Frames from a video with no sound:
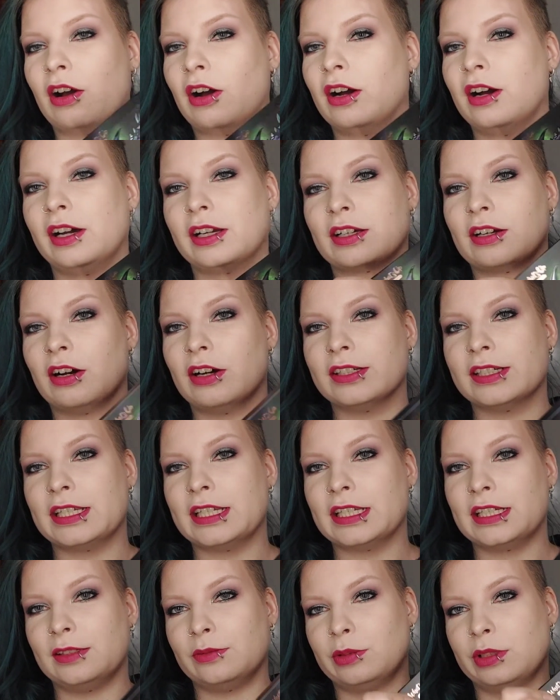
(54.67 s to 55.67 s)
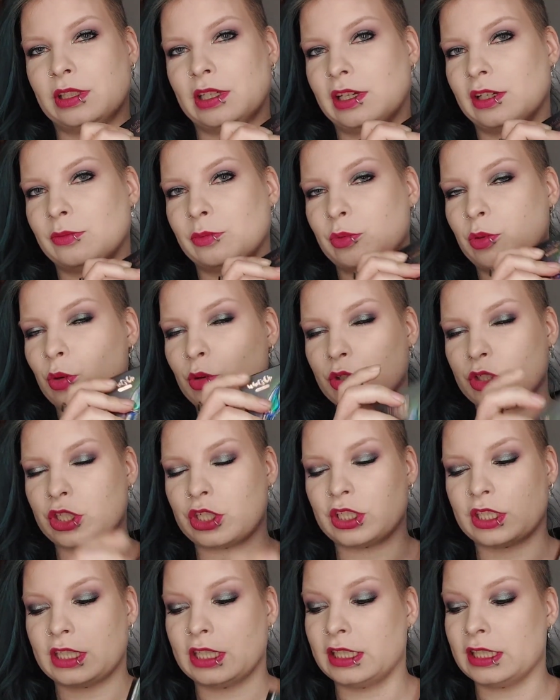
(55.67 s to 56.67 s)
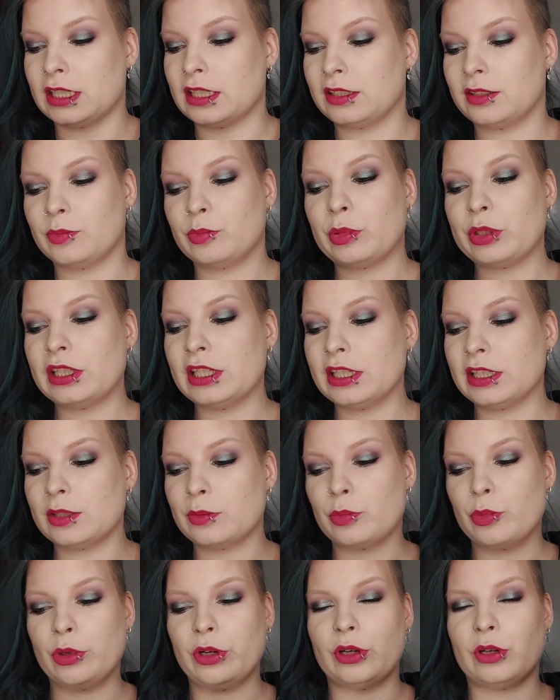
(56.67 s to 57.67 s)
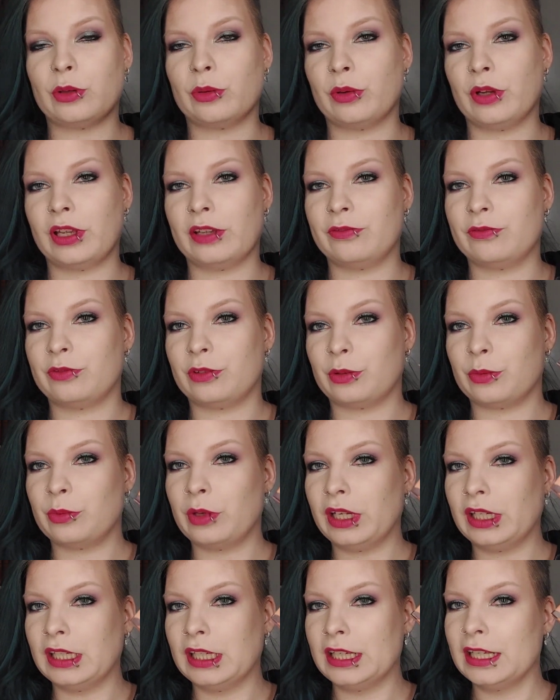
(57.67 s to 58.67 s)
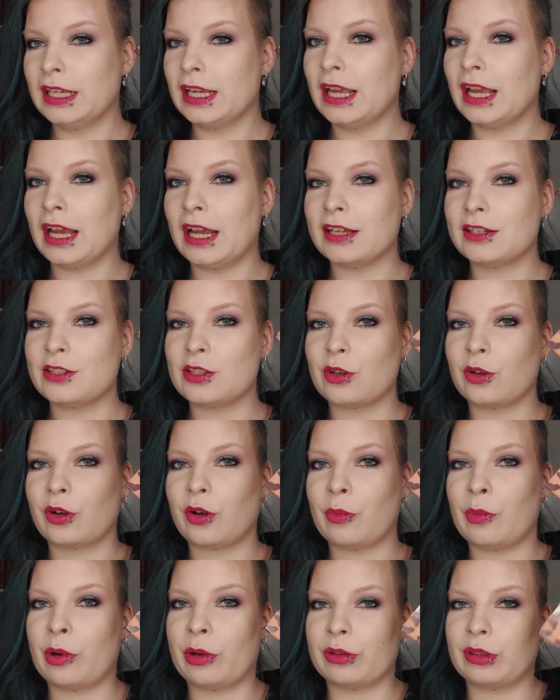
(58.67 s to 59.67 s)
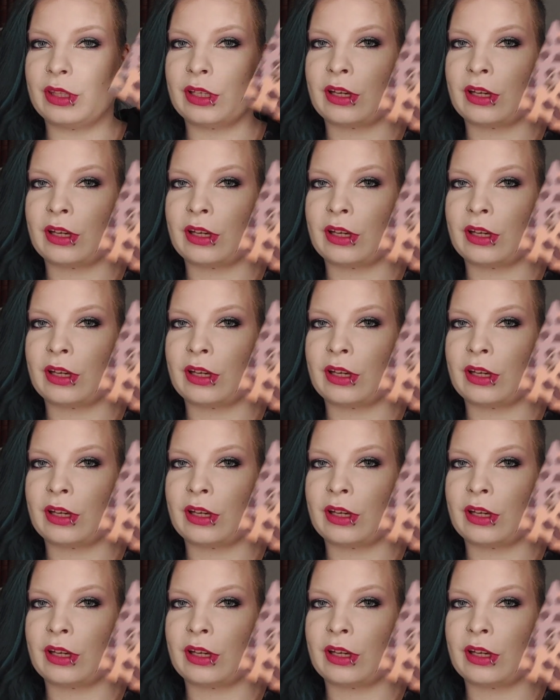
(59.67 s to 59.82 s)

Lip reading: I can't deal with how gorgeous this is. But let's put it away for a while and talk about the